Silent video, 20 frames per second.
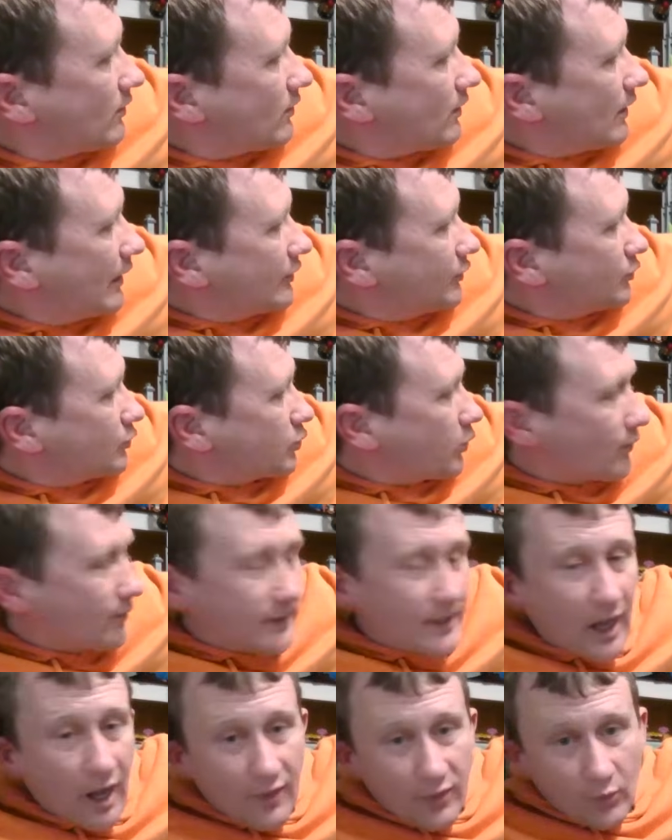and you would want
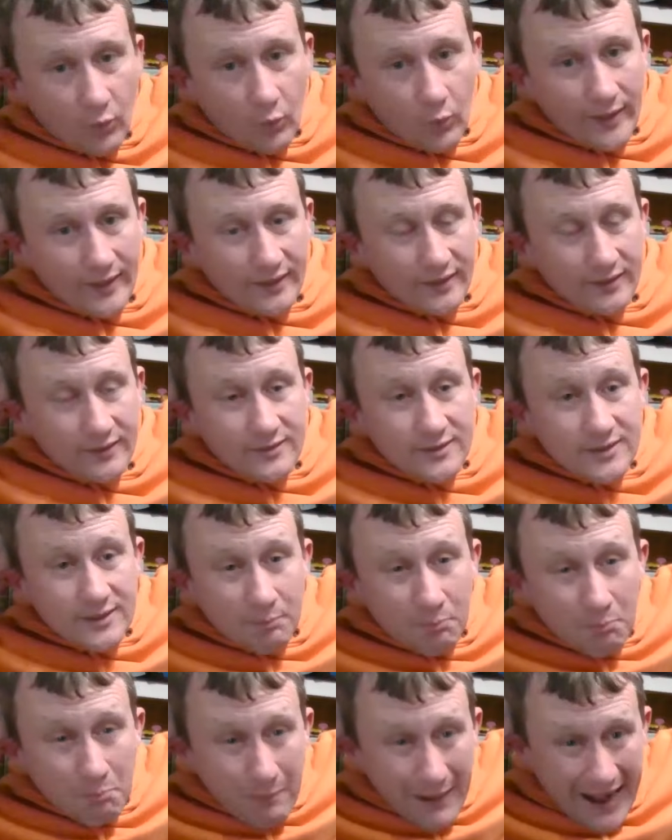the other wing to the
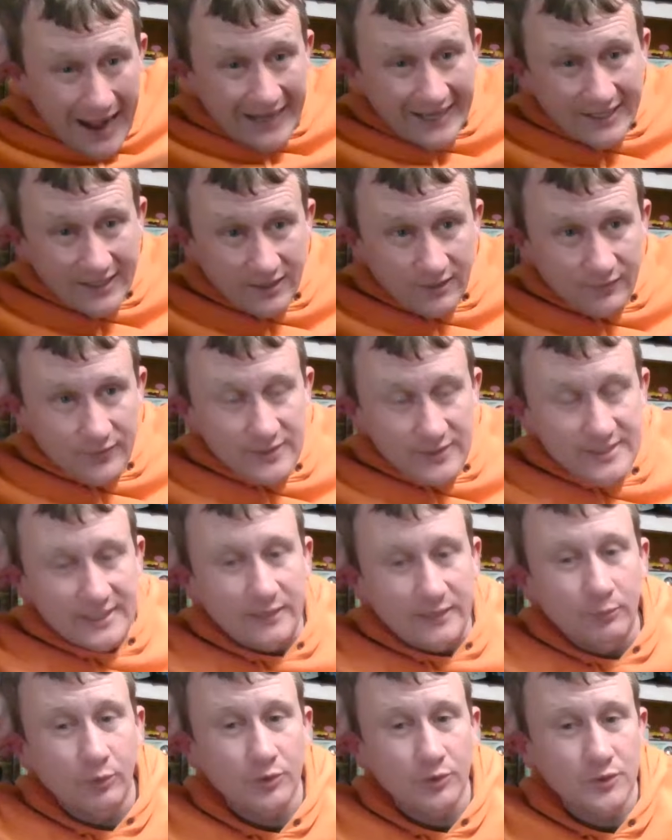back of the
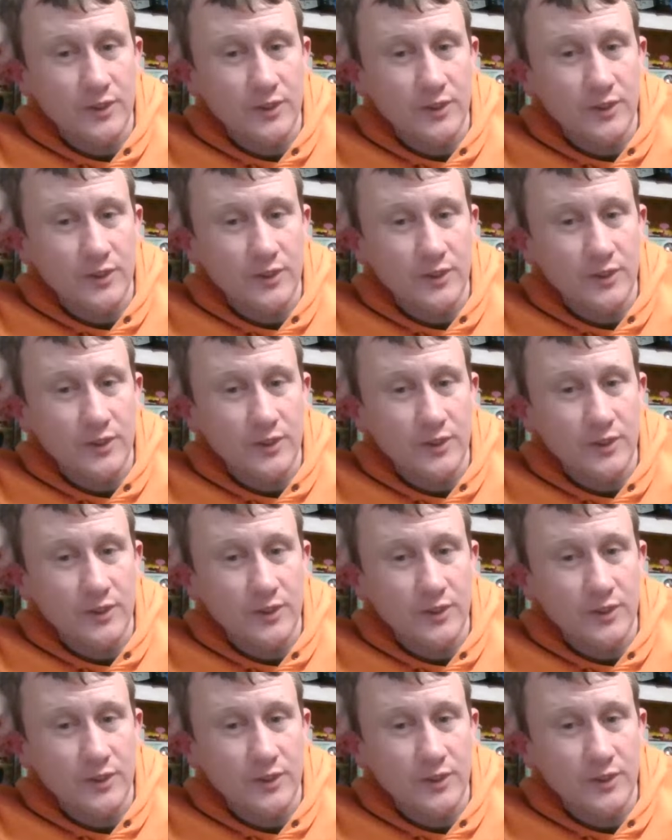table so